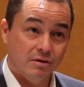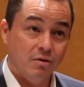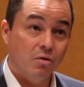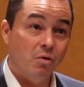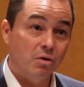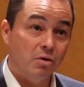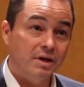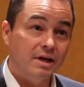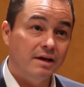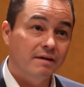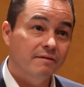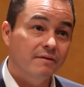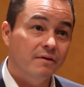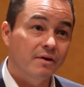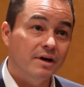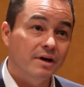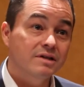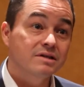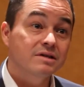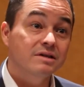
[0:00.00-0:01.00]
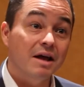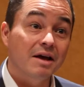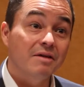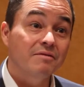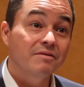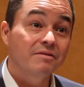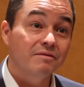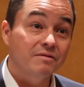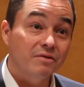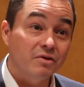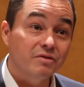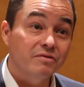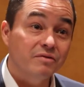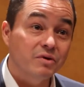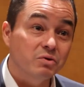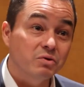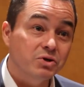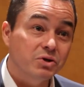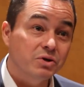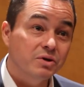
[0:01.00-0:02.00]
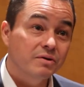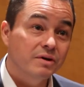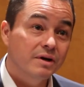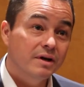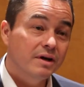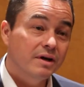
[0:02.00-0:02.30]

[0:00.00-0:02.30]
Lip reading: holding for his life and for the future,